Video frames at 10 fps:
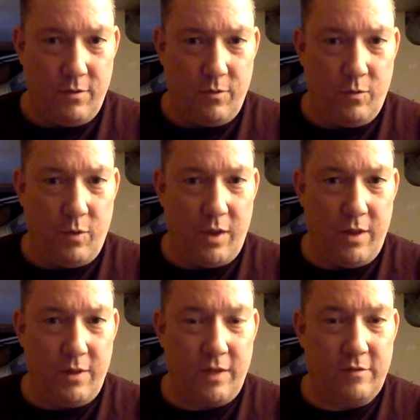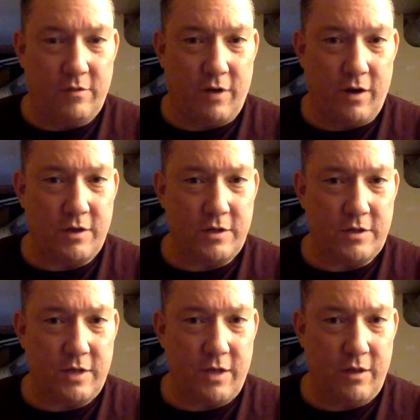when they start
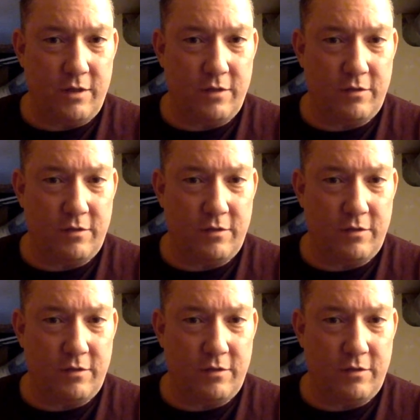telling the